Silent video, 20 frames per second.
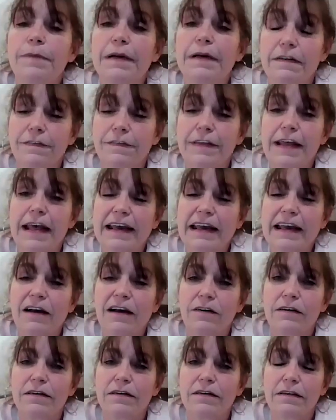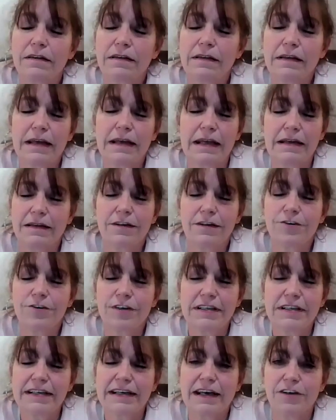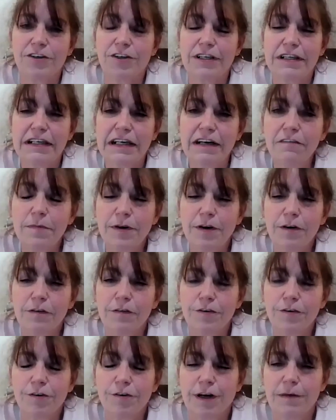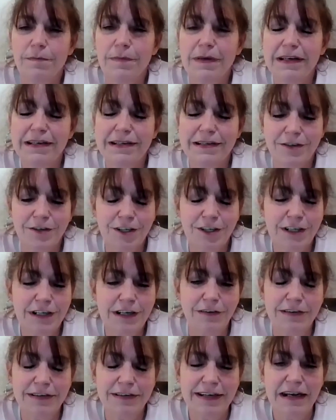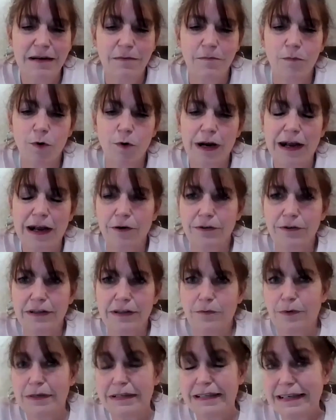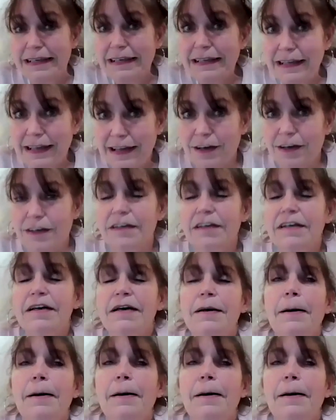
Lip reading: but if that account, and the trust account should never be overdrawn because you should never take more out than what's in there.